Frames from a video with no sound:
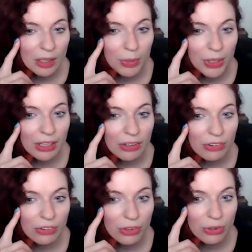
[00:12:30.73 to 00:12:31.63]

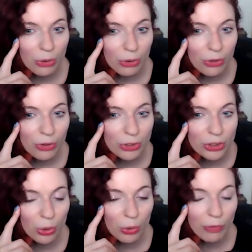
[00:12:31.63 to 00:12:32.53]
because you're
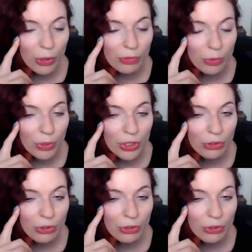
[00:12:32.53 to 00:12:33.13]
so involved in what